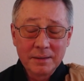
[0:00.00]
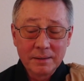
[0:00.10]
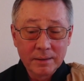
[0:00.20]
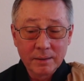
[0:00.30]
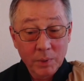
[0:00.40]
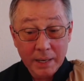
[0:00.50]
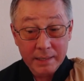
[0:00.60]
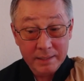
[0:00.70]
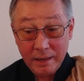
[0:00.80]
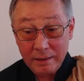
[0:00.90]
And when I
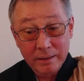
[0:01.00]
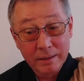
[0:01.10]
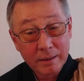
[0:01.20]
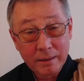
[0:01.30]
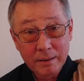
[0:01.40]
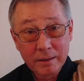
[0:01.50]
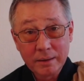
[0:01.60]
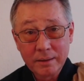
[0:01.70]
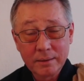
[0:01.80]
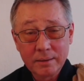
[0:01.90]
did,
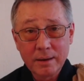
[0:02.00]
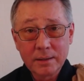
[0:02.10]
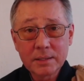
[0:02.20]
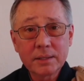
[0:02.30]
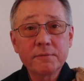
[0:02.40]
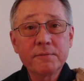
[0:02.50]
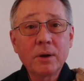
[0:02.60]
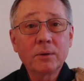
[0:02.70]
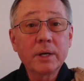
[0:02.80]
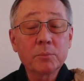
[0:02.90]
it honestly
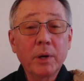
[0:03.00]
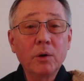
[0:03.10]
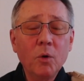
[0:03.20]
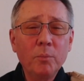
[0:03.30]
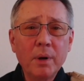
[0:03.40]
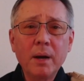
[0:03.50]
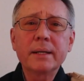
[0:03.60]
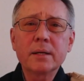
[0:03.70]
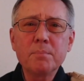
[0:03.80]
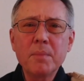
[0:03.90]
felt like my whole body
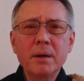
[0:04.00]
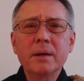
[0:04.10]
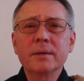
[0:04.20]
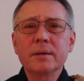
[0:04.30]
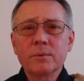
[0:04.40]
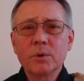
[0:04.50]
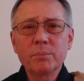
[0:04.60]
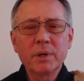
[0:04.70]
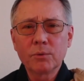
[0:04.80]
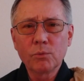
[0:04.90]
and mind were
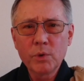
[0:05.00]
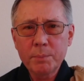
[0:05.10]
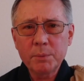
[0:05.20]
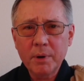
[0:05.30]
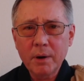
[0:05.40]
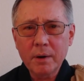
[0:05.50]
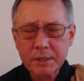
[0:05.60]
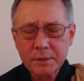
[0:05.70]
being ripped apart.